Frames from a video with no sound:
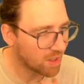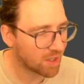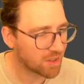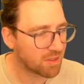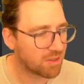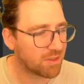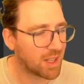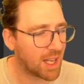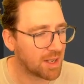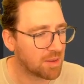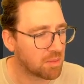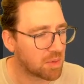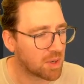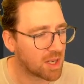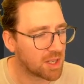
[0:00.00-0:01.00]
the flatten
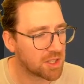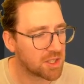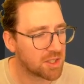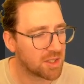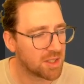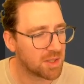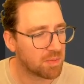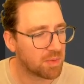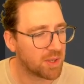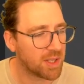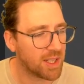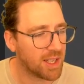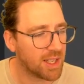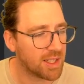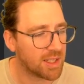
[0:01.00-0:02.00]
brush is pretty
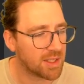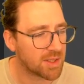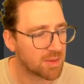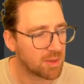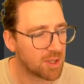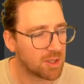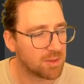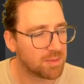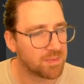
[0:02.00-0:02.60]
handy as well.